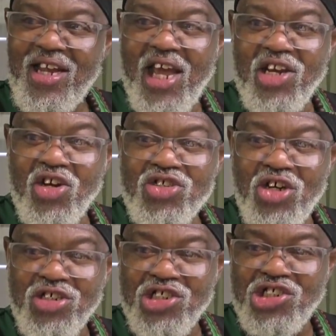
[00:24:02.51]
and I looked
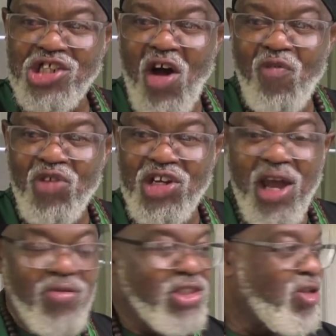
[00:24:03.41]
on the shelf and
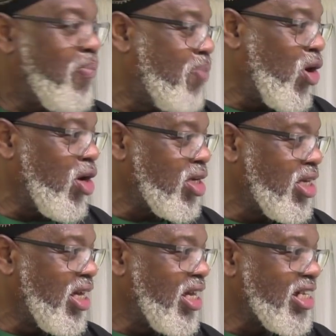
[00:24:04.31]
there was a book,
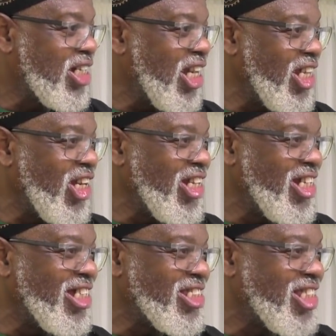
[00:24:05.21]

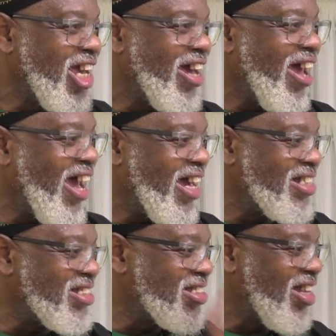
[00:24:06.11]
Cleanliness
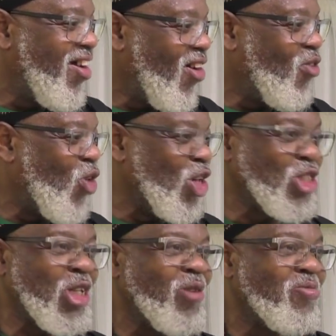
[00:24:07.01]
as
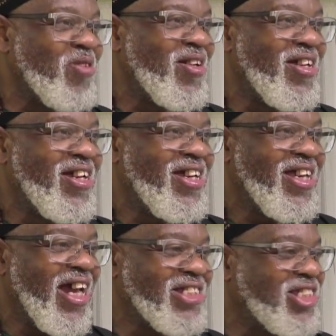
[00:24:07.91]
Worship.
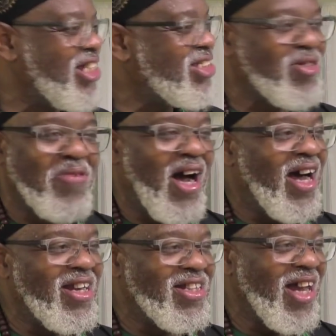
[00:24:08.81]
And I said,
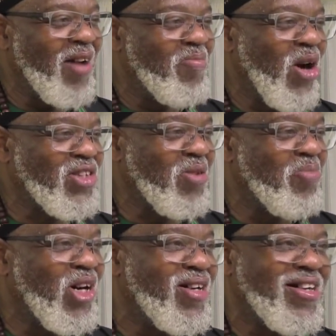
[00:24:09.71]
SubhanAllah, I bought the
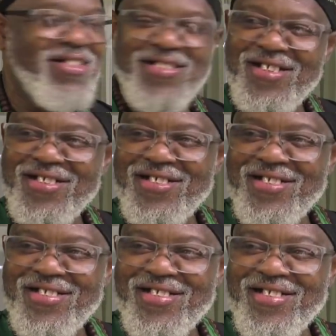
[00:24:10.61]
book.
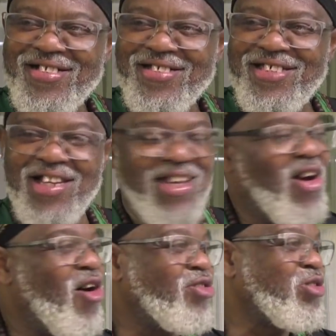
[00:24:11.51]
Took it
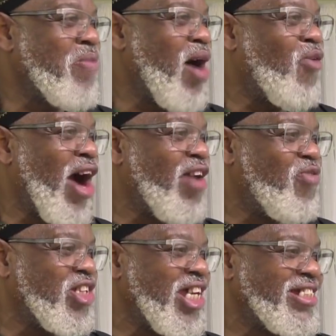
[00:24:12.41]
home to my
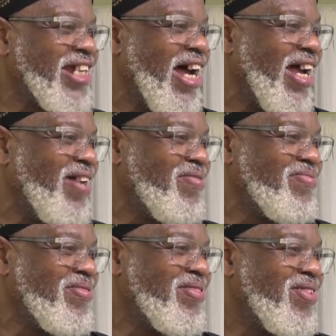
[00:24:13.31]
wife at that time,